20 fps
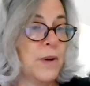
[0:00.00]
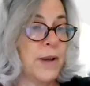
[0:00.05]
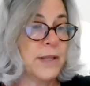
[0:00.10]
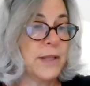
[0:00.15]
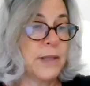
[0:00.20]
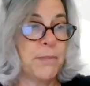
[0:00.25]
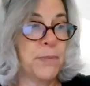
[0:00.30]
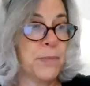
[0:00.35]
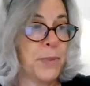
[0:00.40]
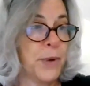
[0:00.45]
it's
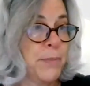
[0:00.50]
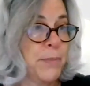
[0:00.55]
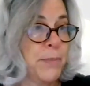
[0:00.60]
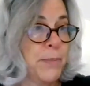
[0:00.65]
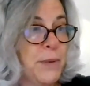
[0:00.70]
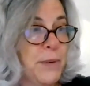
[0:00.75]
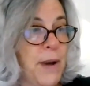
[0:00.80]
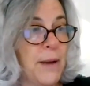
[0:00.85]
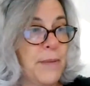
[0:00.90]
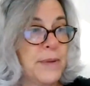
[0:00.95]
a
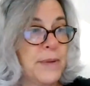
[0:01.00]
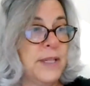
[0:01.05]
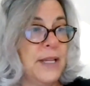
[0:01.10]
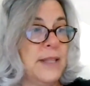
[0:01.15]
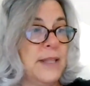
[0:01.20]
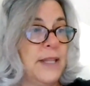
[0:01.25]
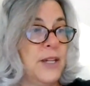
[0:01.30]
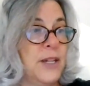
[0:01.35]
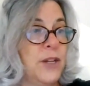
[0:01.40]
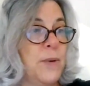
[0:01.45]
prerequisite
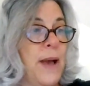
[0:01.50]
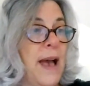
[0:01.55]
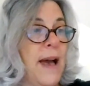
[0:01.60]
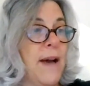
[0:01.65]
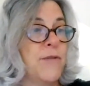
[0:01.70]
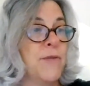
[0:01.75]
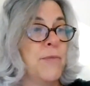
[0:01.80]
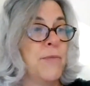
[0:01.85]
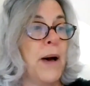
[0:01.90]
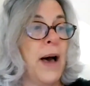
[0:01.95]
that you
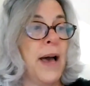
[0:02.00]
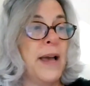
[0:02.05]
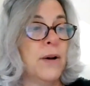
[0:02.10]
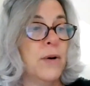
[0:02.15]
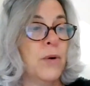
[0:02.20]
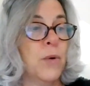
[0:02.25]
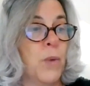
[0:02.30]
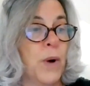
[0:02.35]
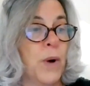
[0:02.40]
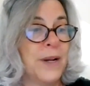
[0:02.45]
have Bio
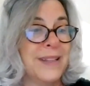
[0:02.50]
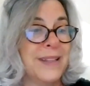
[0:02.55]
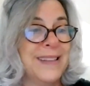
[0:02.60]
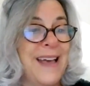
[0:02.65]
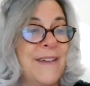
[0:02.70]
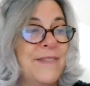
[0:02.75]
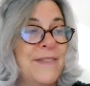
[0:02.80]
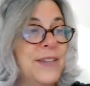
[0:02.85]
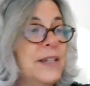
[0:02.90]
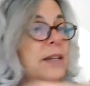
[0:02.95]

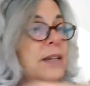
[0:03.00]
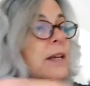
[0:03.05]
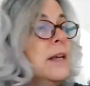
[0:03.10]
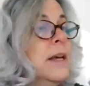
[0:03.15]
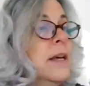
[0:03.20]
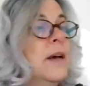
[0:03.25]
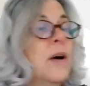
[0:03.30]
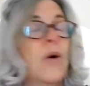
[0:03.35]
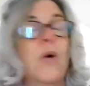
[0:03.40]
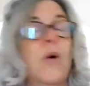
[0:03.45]
111
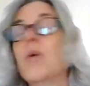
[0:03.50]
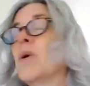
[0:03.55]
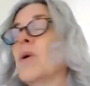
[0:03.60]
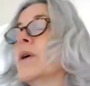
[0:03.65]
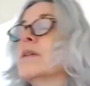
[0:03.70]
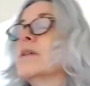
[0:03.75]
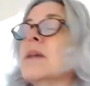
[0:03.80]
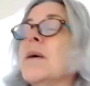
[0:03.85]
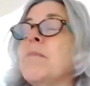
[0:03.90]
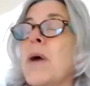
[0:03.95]
or
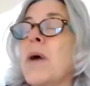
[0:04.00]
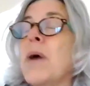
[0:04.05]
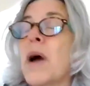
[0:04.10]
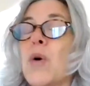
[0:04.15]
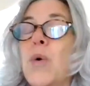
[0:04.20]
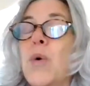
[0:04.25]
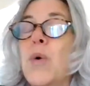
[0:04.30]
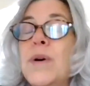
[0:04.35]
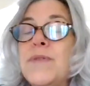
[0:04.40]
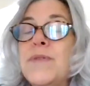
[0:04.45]
some
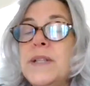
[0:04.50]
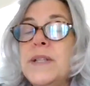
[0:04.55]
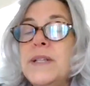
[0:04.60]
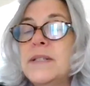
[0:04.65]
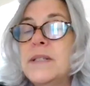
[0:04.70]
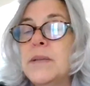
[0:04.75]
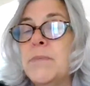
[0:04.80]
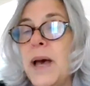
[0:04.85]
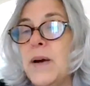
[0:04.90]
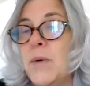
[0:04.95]
equivalent
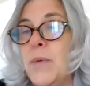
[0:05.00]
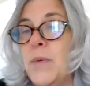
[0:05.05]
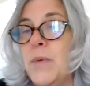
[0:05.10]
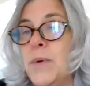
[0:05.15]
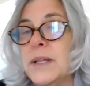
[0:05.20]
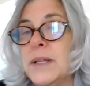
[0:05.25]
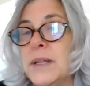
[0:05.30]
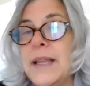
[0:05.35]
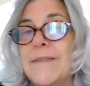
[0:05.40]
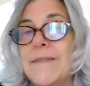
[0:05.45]
to Bio
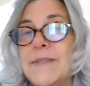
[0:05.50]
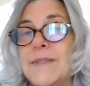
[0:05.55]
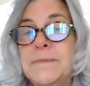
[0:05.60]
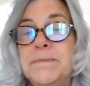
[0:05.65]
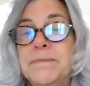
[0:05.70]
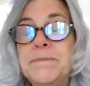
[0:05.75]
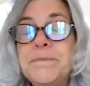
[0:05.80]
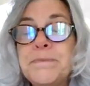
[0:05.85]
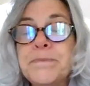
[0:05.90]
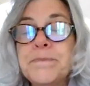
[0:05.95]

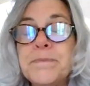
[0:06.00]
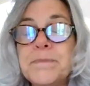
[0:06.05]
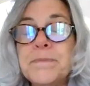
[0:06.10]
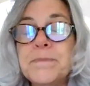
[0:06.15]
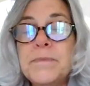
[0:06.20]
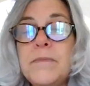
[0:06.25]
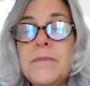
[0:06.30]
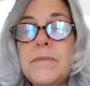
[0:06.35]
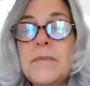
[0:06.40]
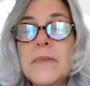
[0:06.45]
111
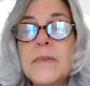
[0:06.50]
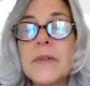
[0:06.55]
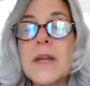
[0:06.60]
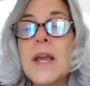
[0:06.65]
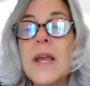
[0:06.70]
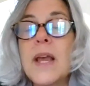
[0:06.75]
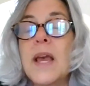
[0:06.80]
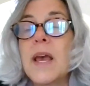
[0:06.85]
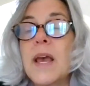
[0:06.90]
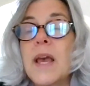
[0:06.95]

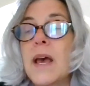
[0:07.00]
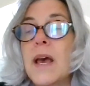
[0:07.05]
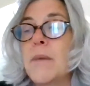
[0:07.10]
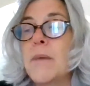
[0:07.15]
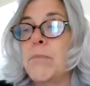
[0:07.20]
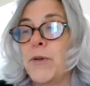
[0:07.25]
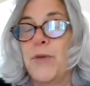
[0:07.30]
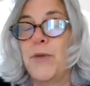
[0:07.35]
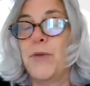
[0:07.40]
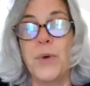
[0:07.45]

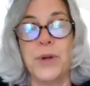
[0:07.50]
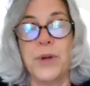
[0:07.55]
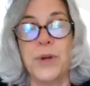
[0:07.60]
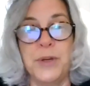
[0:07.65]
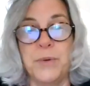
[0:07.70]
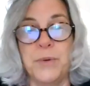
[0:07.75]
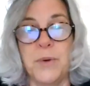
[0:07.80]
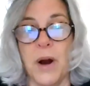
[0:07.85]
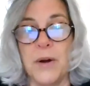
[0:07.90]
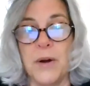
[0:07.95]
before
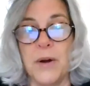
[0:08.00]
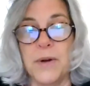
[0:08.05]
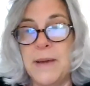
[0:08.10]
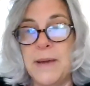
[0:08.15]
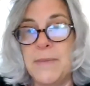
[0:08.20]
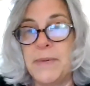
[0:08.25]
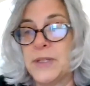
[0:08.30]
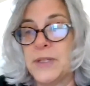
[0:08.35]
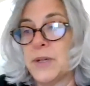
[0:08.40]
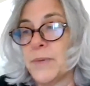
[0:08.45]
you are
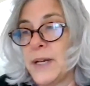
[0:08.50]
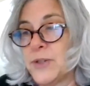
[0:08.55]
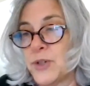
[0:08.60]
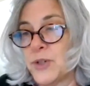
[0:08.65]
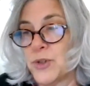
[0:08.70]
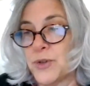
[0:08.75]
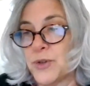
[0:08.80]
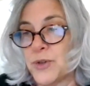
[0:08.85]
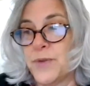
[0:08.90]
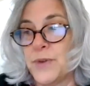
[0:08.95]
able to
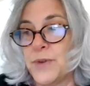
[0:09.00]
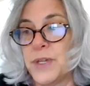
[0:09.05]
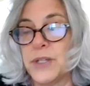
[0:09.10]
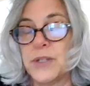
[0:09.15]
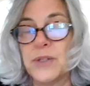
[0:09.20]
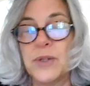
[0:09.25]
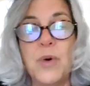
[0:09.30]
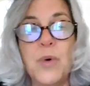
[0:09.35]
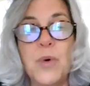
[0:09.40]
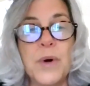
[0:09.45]
register for
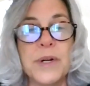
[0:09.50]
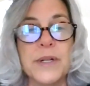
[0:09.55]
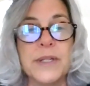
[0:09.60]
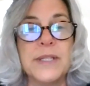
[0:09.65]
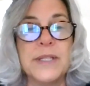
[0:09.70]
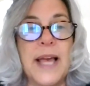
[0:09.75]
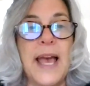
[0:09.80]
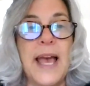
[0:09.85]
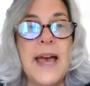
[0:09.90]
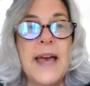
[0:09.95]
this
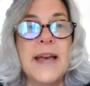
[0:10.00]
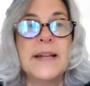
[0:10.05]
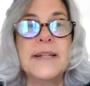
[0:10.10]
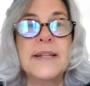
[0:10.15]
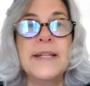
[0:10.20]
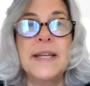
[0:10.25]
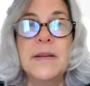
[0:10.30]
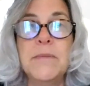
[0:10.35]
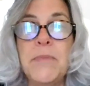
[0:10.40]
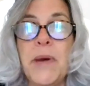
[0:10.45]
course. And
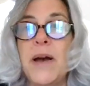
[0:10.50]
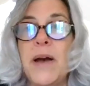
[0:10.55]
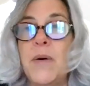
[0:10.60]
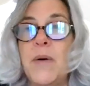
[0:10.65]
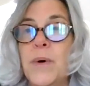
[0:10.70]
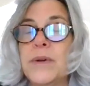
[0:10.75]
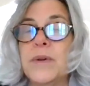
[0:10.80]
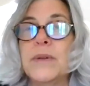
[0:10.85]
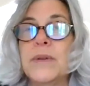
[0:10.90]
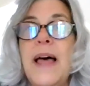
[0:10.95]
in Bio
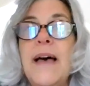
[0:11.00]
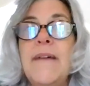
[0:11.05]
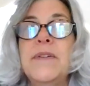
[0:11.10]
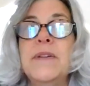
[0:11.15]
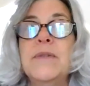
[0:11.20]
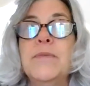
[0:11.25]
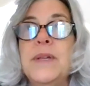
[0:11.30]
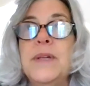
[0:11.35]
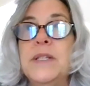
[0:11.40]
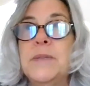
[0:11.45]

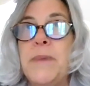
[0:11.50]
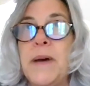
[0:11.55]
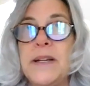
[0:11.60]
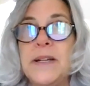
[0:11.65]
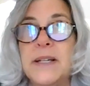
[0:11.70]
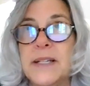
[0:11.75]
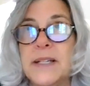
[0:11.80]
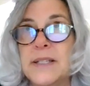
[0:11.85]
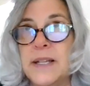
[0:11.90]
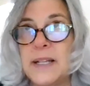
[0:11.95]
111, we spent
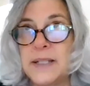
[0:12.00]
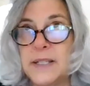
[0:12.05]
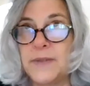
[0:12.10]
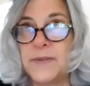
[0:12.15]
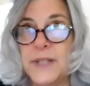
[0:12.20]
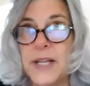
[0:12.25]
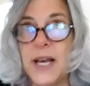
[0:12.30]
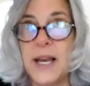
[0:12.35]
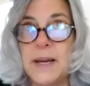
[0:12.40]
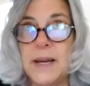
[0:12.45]
an extensive
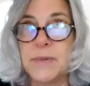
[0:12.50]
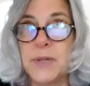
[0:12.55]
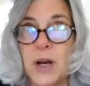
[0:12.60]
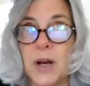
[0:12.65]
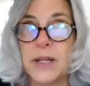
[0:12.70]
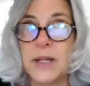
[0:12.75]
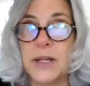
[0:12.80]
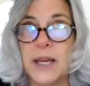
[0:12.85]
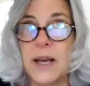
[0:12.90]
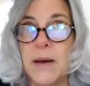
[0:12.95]
time
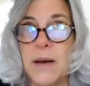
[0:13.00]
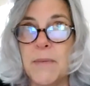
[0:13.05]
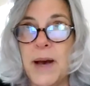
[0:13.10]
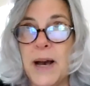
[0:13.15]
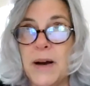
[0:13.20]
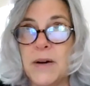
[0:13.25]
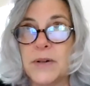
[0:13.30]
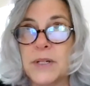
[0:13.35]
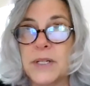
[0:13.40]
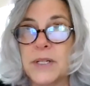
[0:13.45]
talking
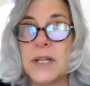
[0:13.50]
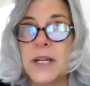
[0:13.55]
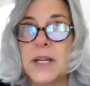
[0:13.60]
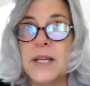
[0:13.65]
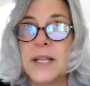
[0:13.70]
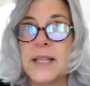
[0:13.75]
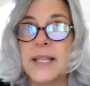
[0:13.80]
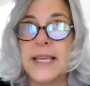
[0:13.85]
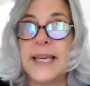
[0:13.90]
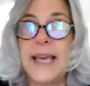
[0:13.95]
about
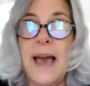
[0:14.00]
the